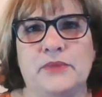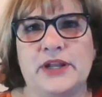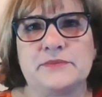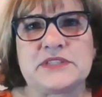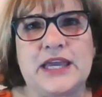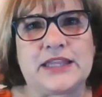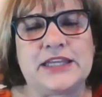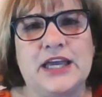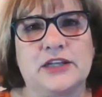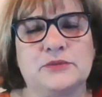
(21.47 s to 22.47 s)
name's
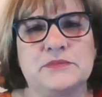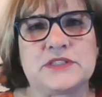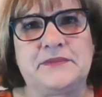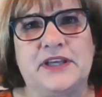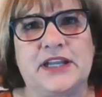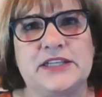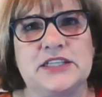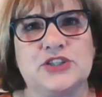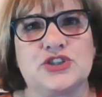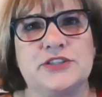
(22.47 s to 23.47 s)
Cathy Adams, and I
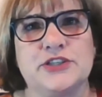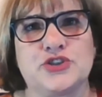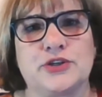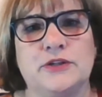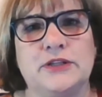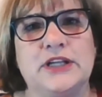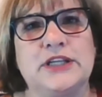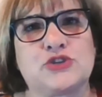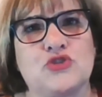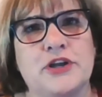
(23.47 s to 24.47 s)
teach digital
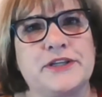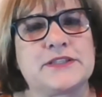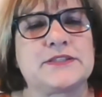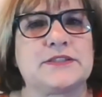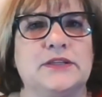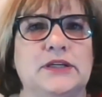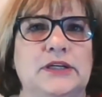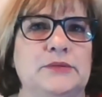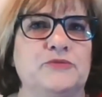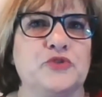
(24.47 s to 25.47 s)
electronics
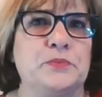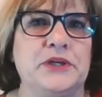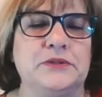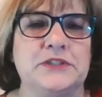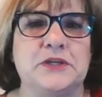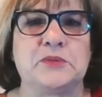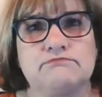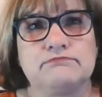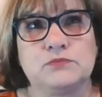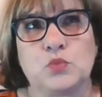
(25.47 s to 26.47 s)
for
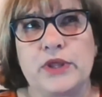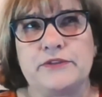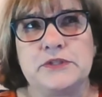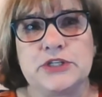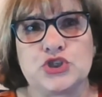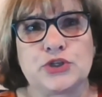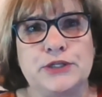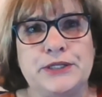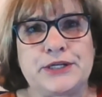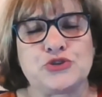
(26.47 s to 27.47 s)
PLTW. With digital
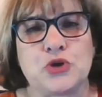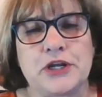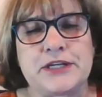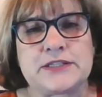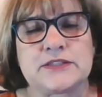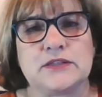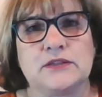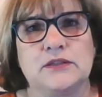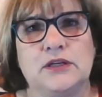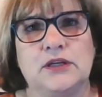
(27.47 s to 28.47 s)
electronics,
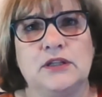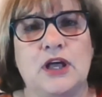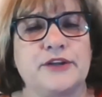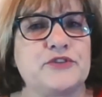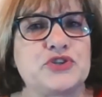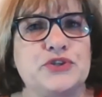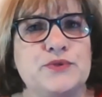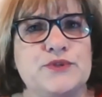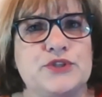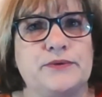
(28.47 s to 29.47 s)
a lot of the
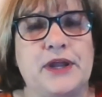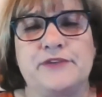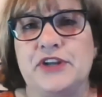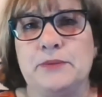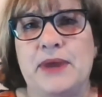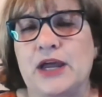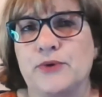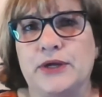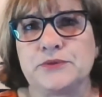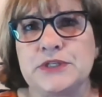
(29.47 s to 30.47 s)
students don't have any background.